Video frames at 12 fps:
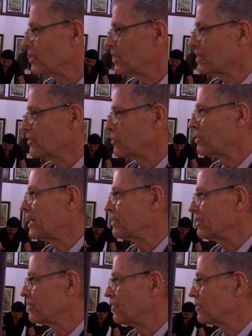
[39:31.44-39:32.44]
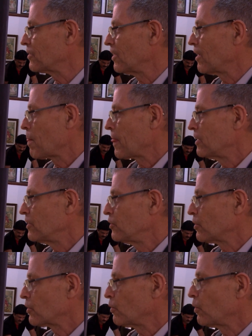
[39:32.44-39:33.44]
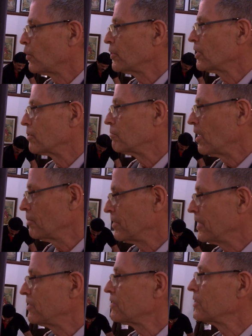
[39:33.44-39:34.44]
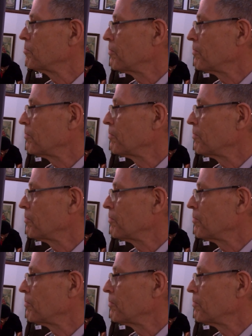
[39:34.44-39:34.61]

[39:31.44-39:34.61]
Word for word: can explain this. You're quoting Rameti